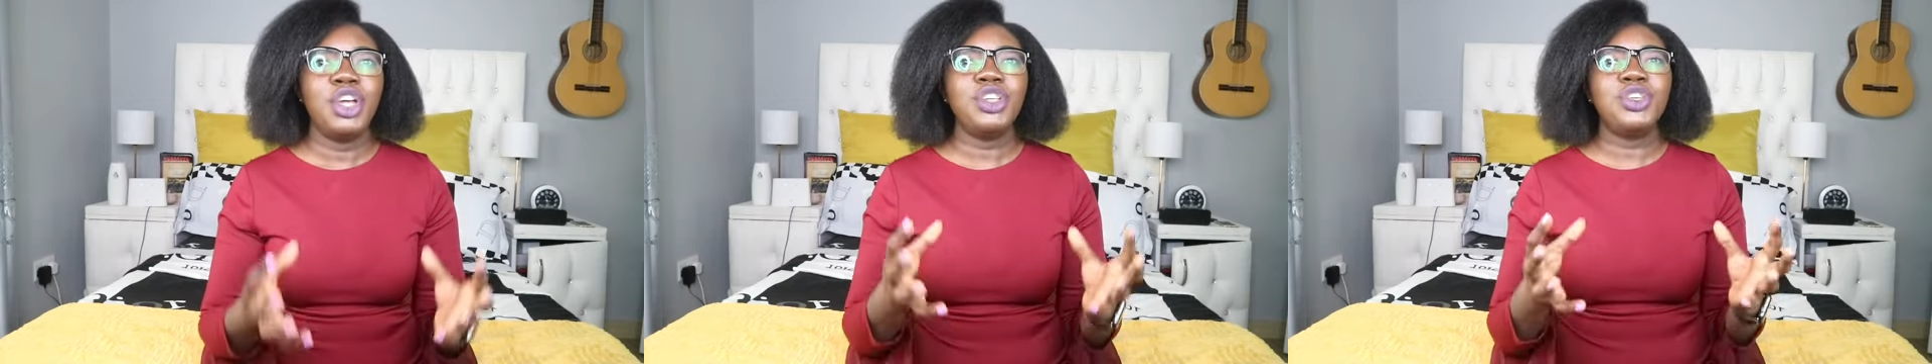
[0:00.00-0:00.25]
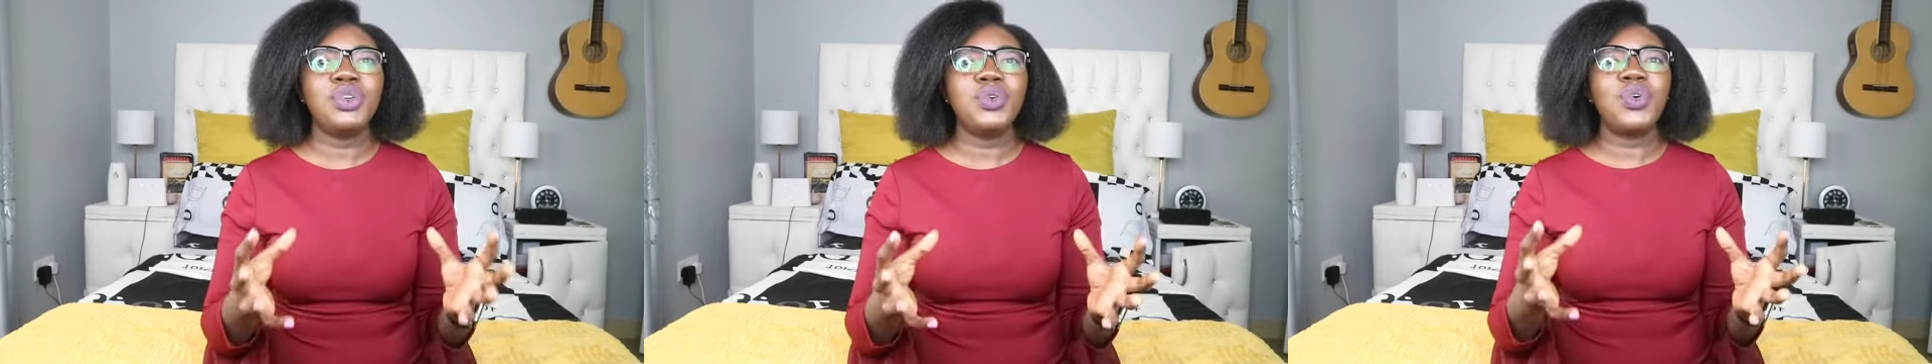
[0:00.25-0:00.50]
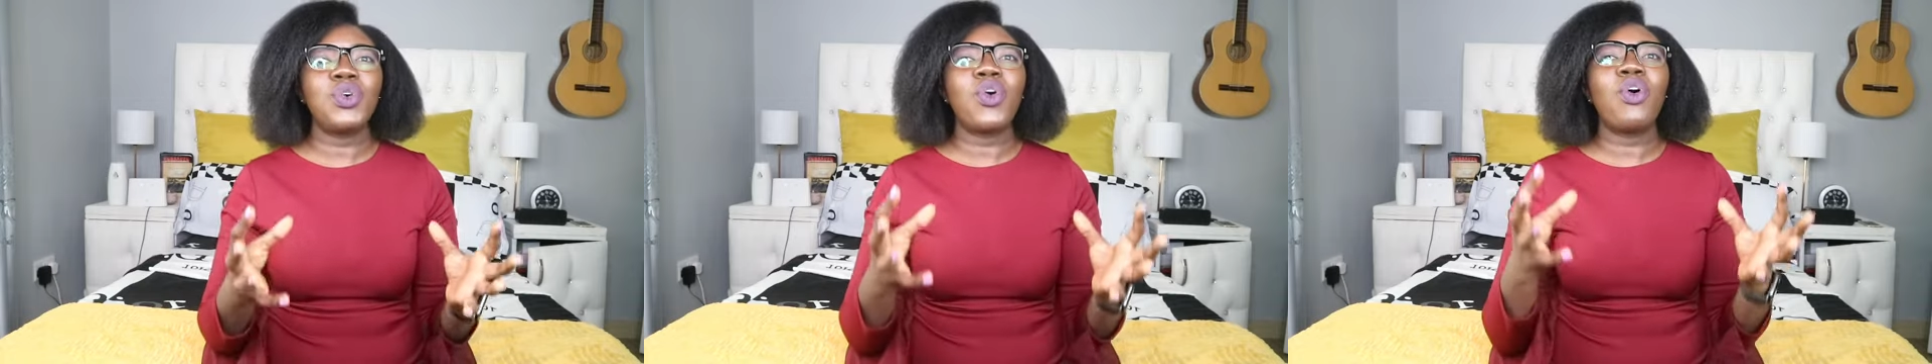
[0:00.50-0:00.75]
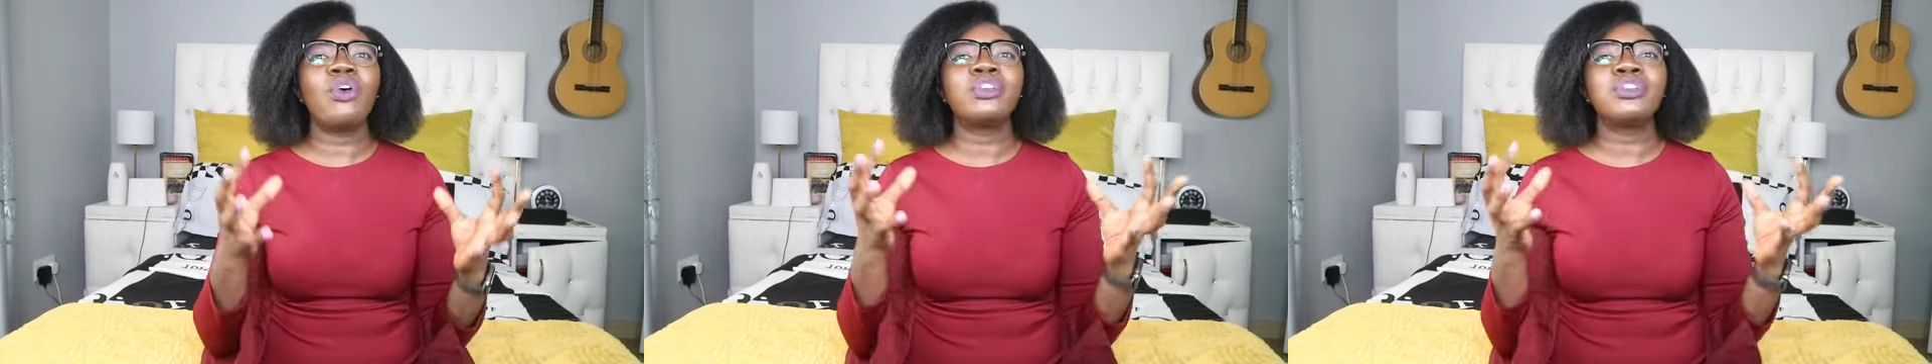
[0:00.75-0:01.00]
you
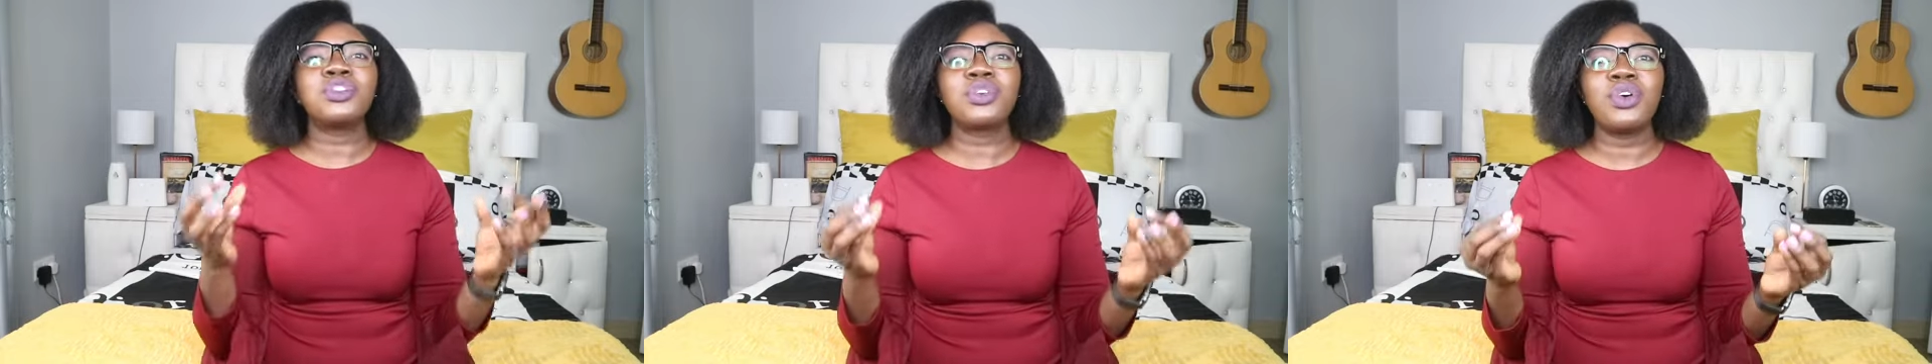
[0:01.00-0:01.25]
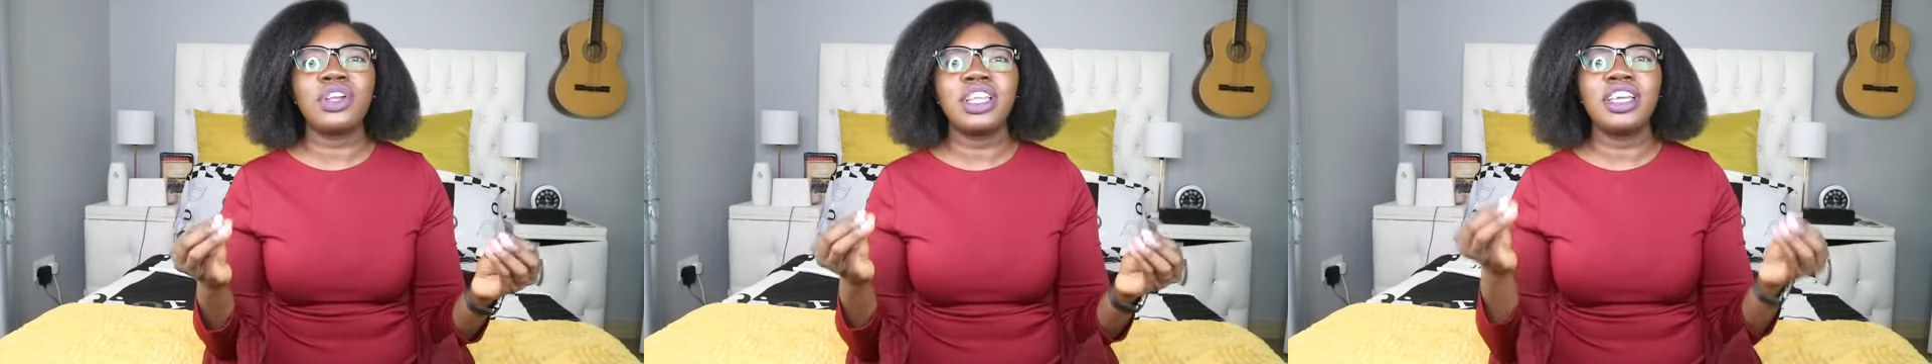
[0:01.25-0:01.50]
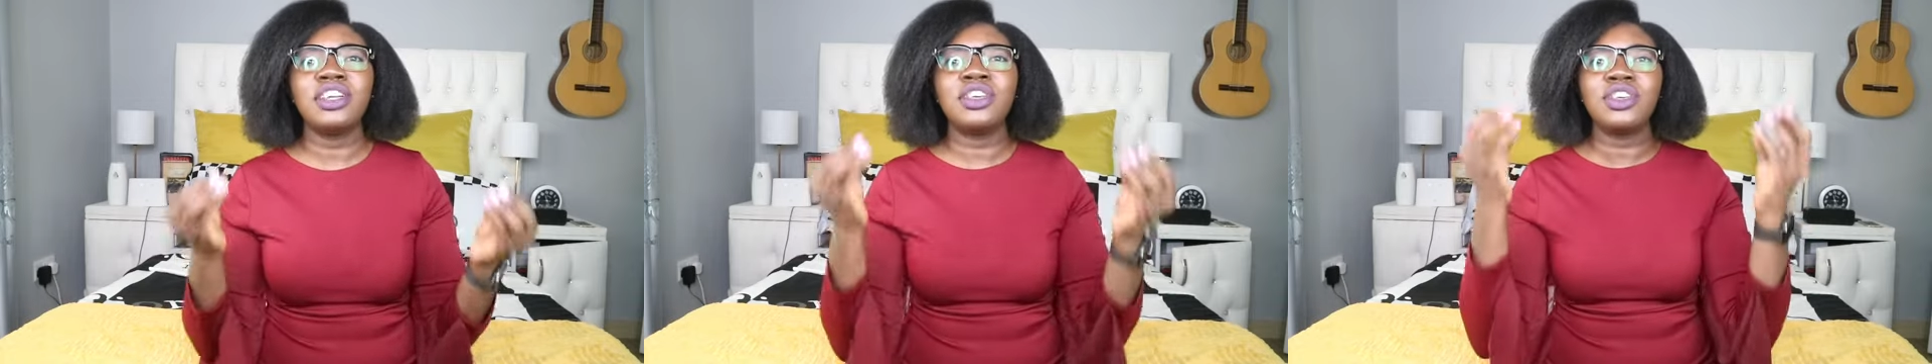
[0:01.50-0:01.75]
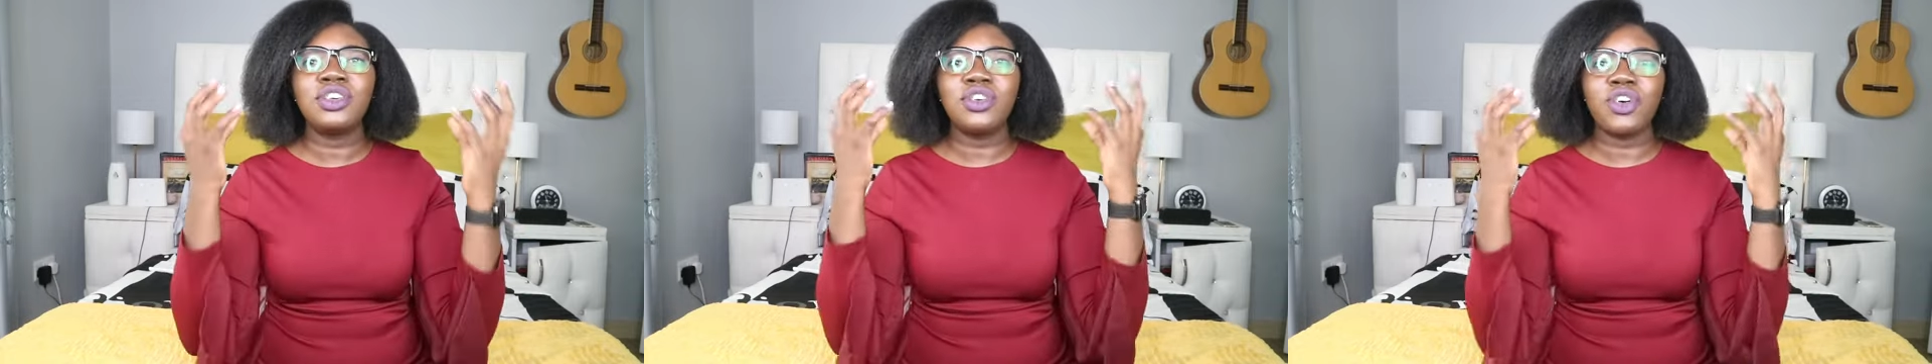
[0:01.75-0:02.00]

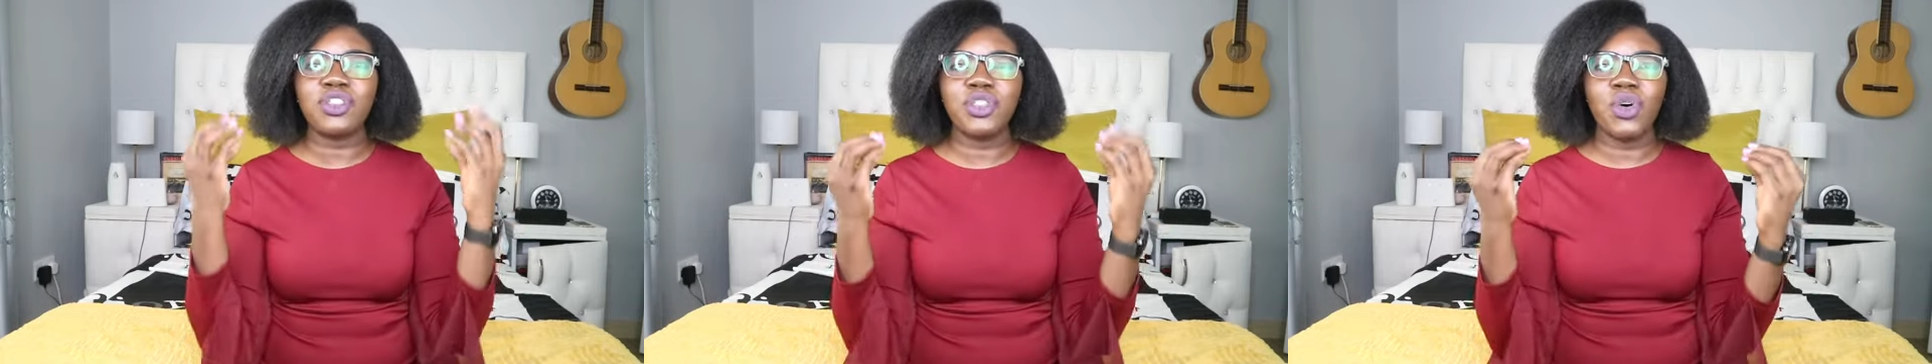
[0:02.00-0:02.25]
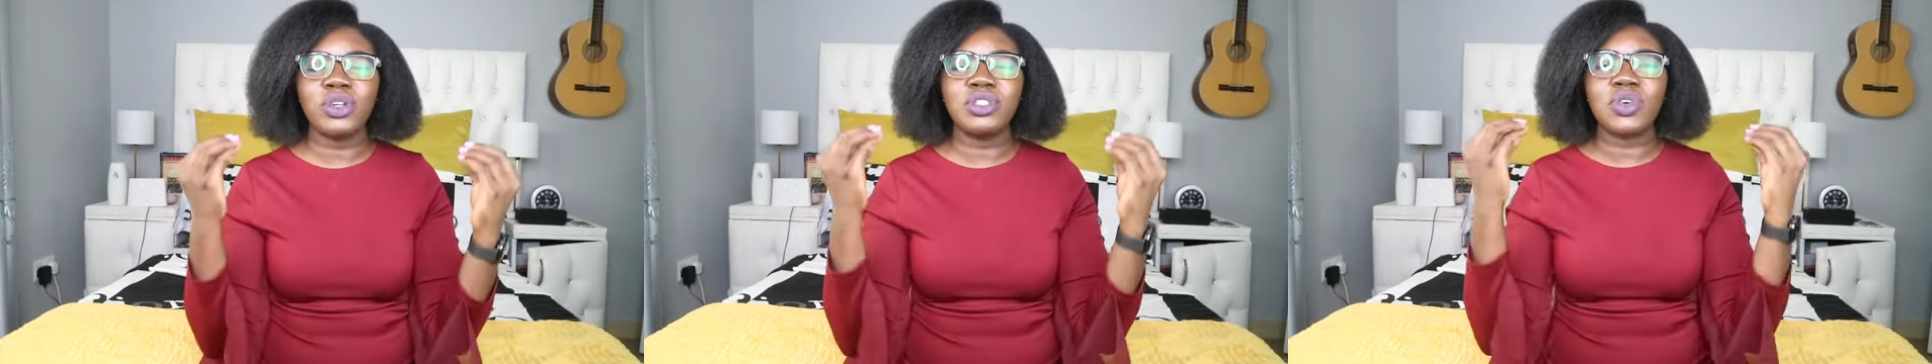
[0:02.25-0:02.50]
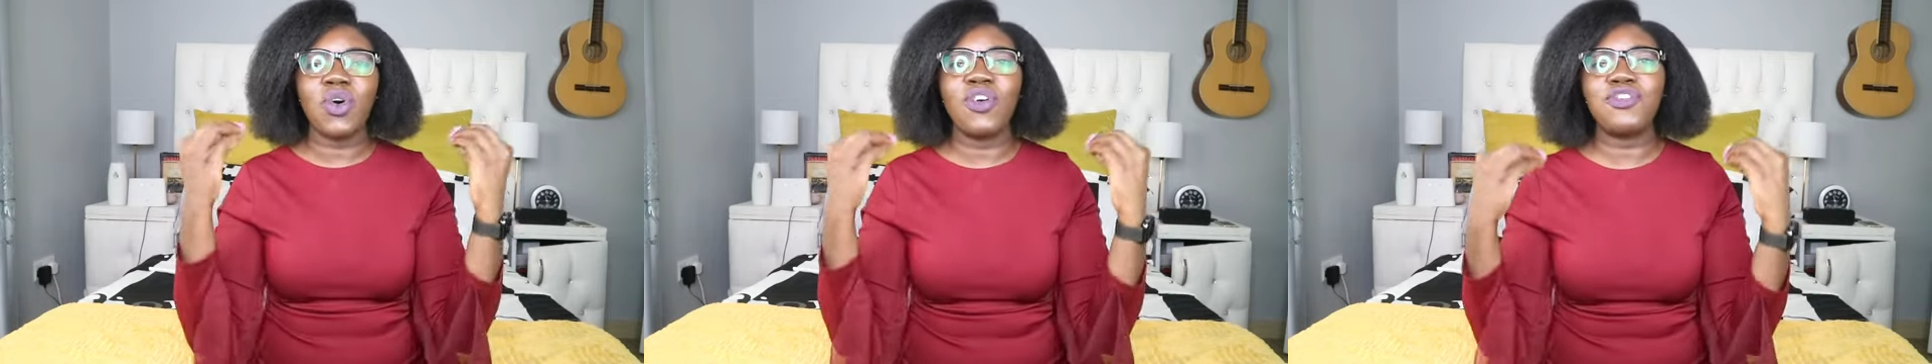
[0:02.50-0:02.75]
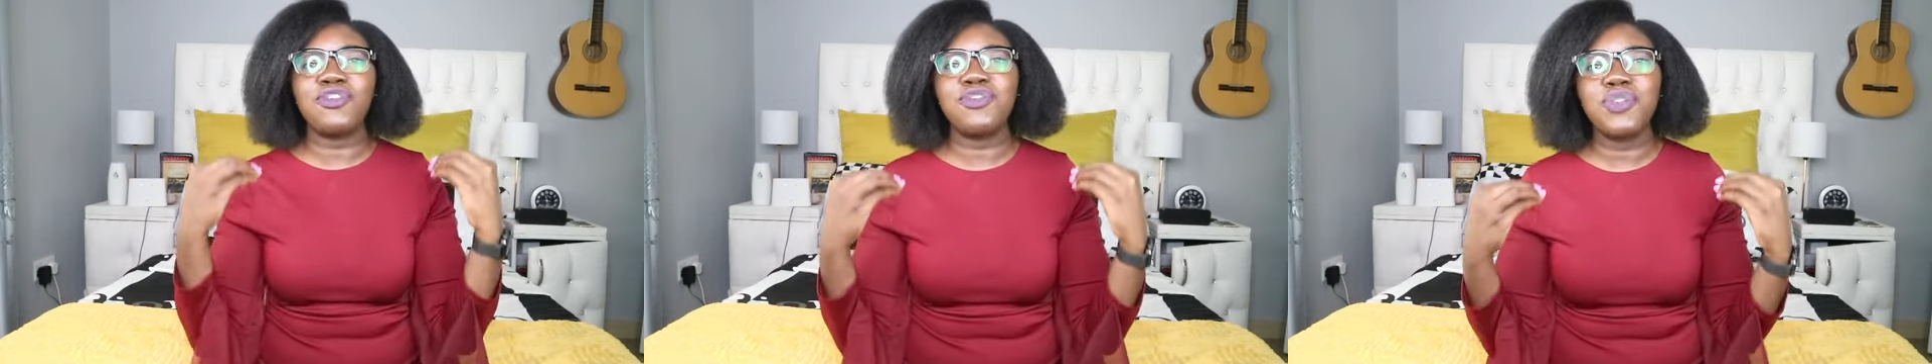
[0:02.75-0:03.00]
controlling your thought
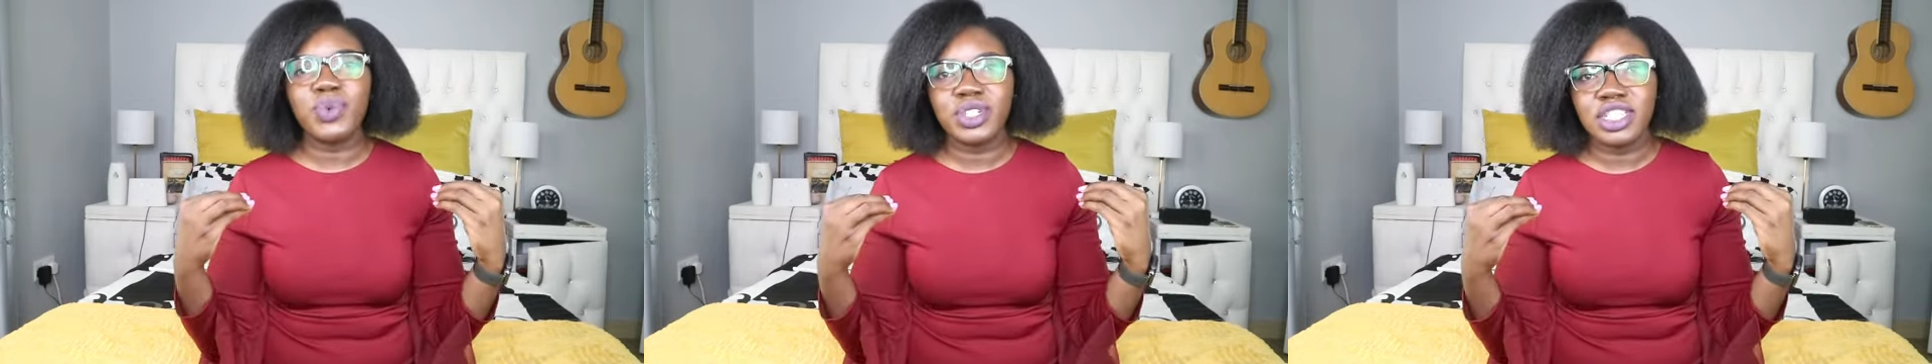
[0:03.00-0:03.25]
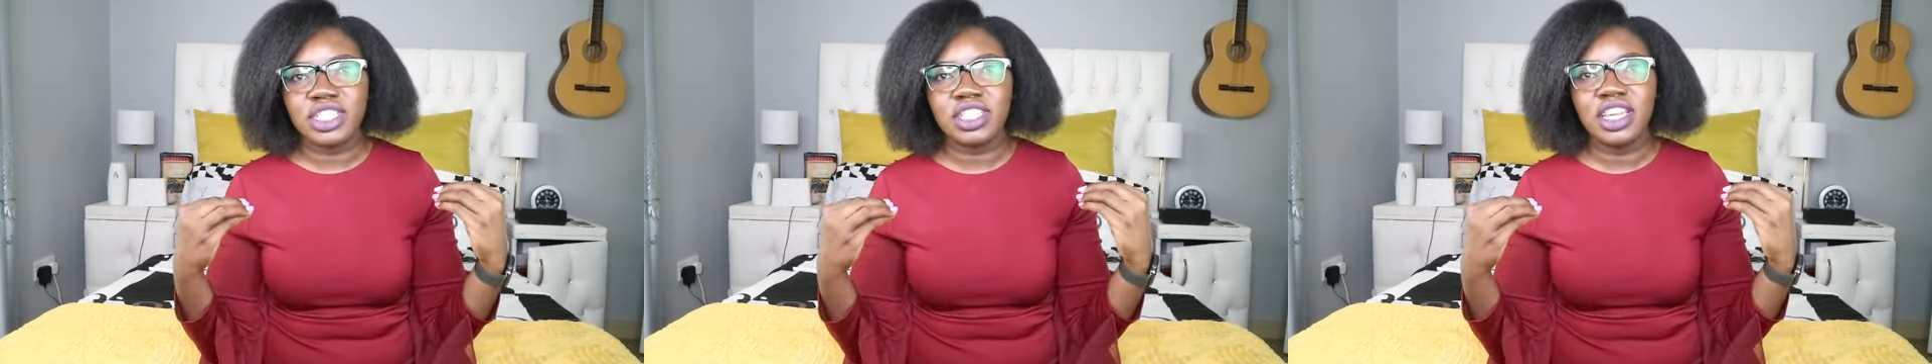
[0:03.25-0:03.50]
of food,